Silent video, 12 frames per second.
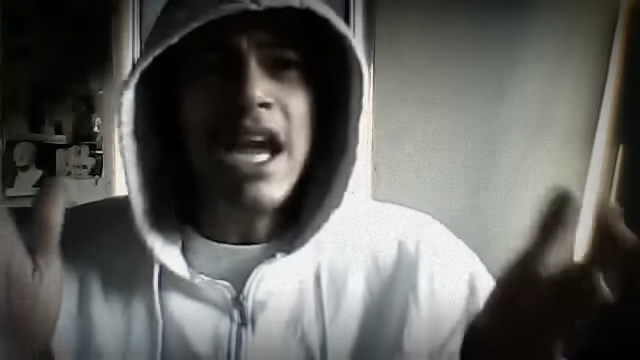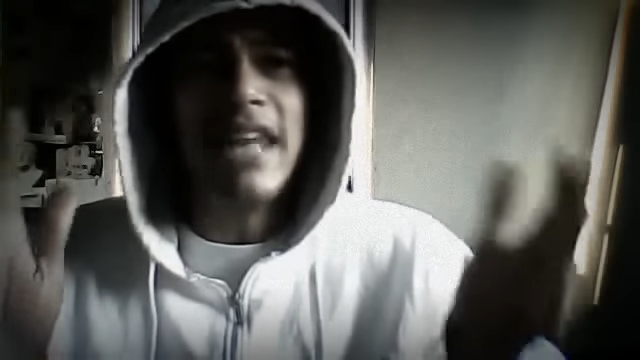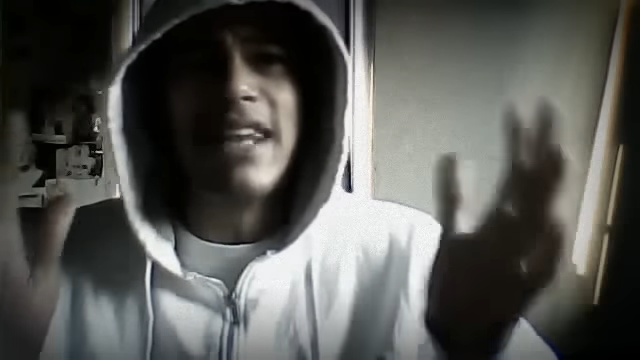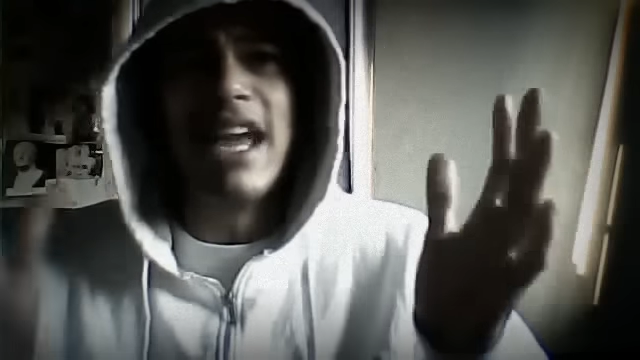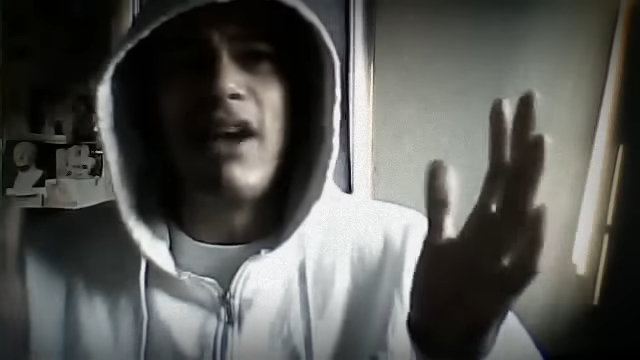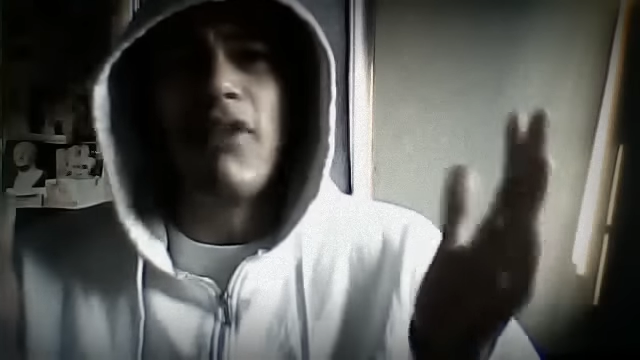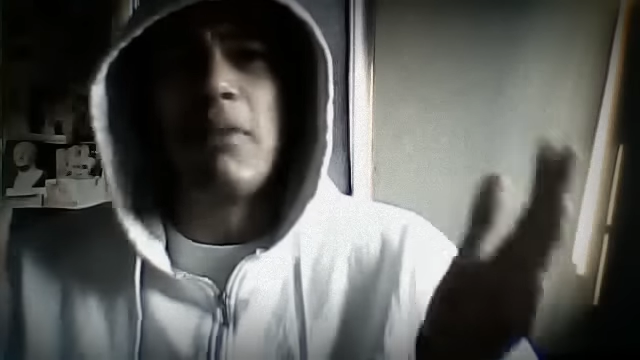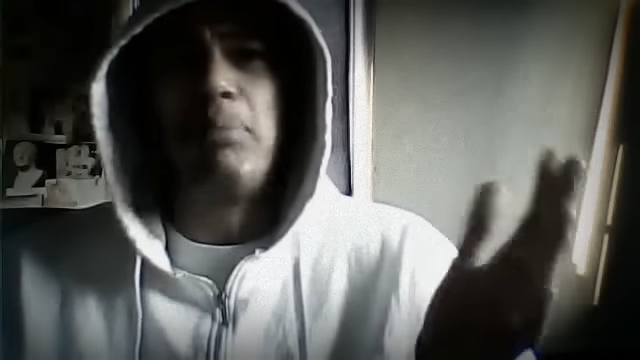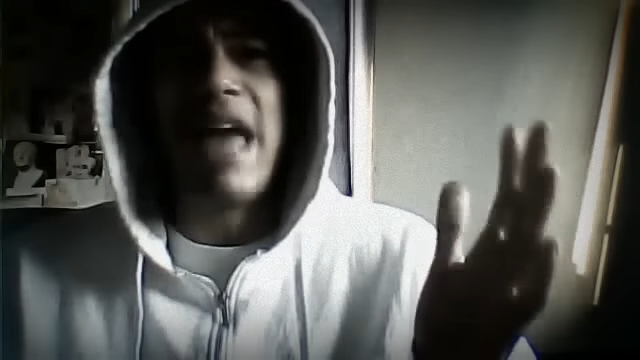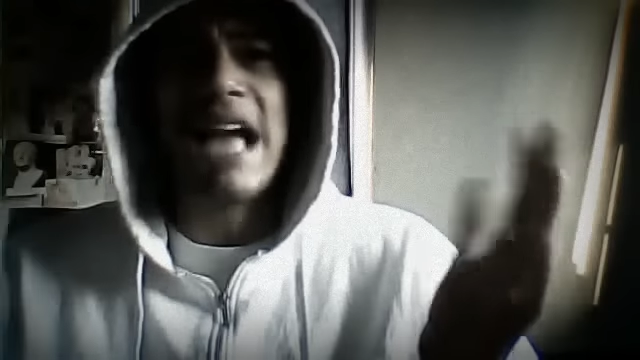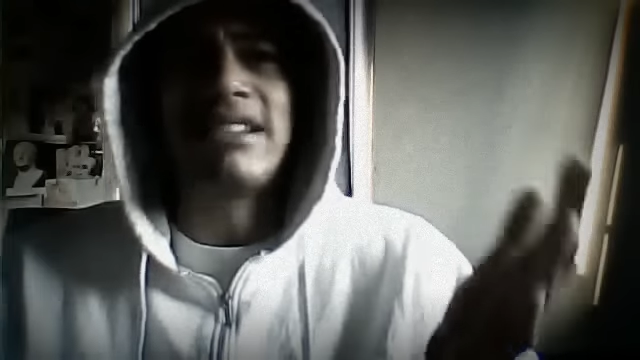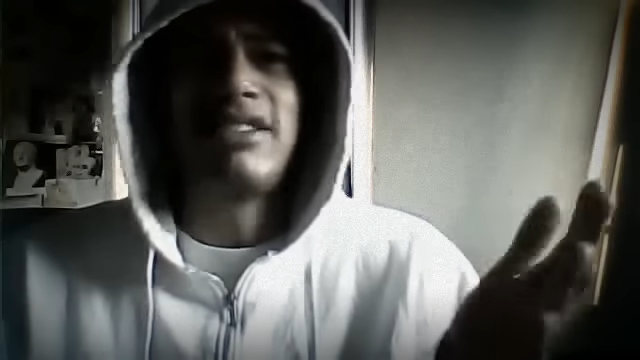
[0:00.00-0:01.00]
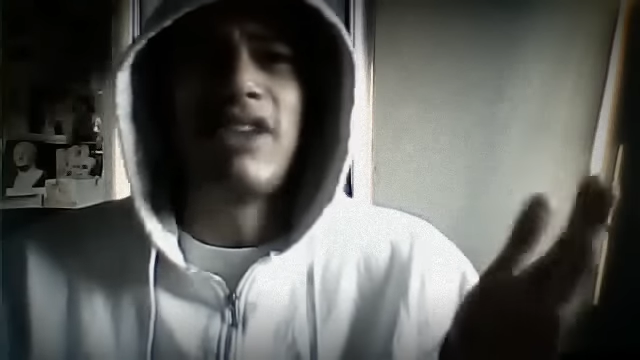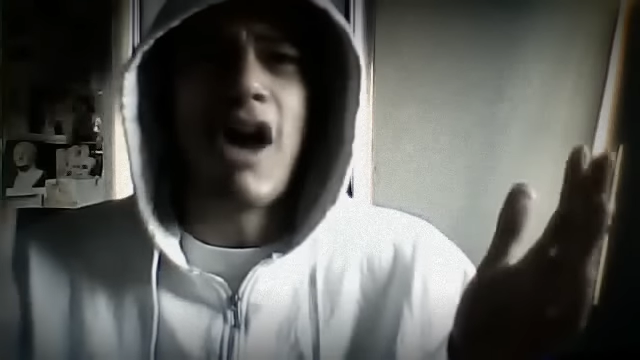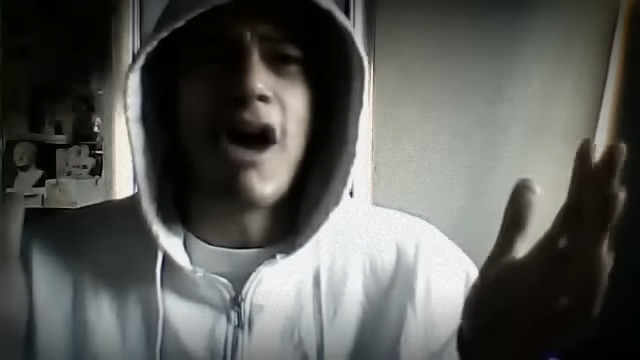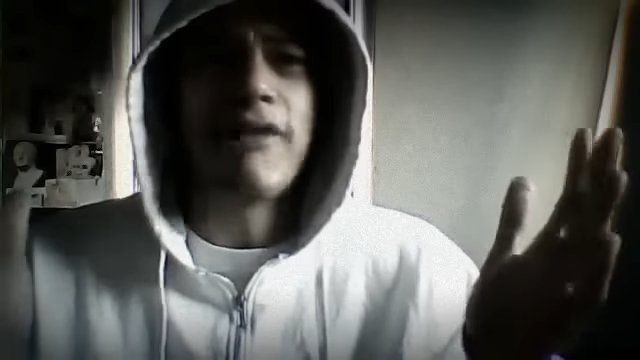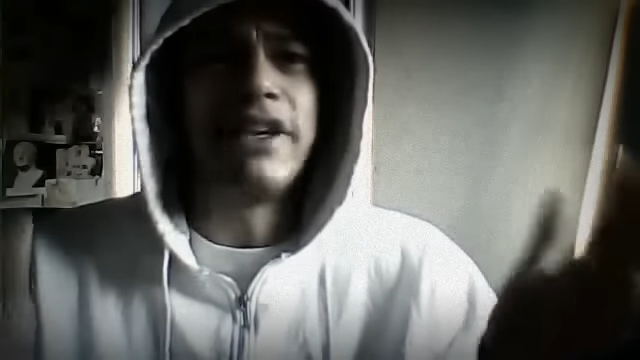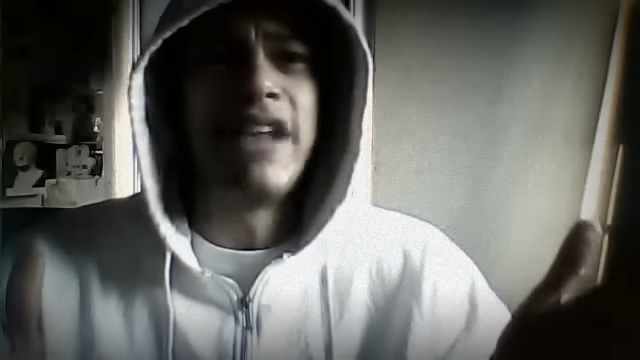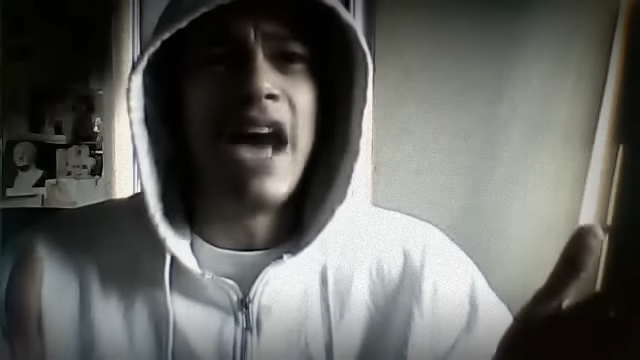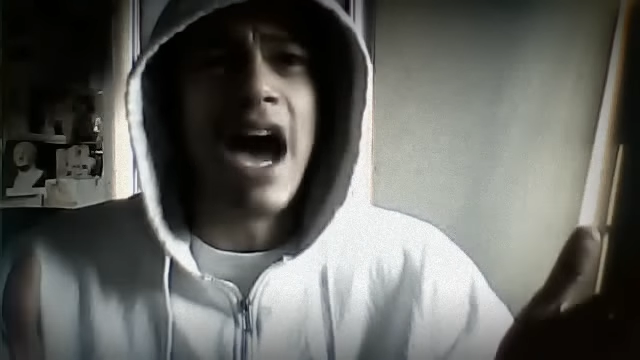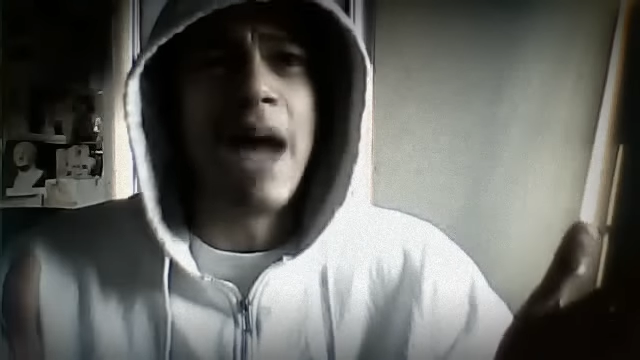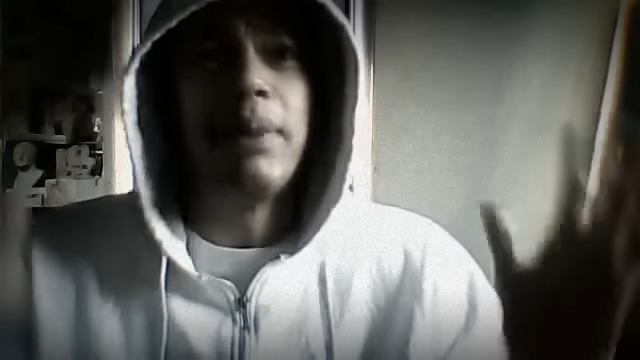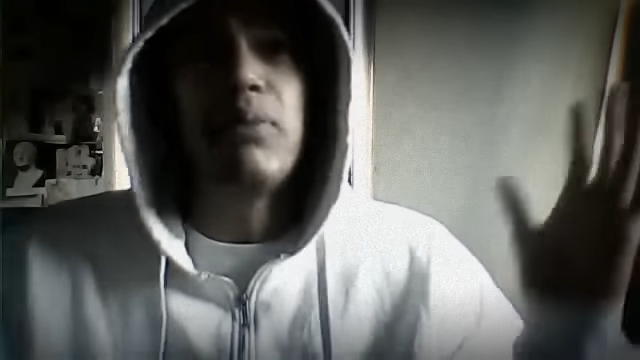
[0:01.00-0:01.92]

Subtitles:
and let all the blacks starve and die.